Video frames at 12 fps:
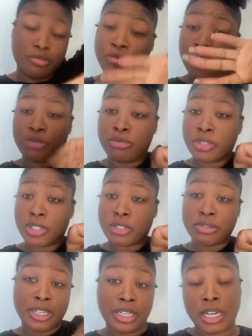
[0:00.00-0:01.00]

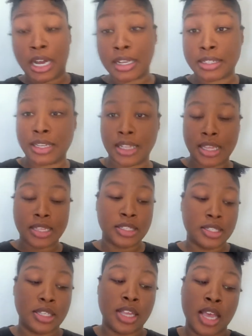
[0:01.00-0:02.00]
juice detox
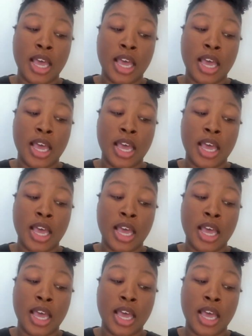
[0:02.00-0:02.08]
cleanse.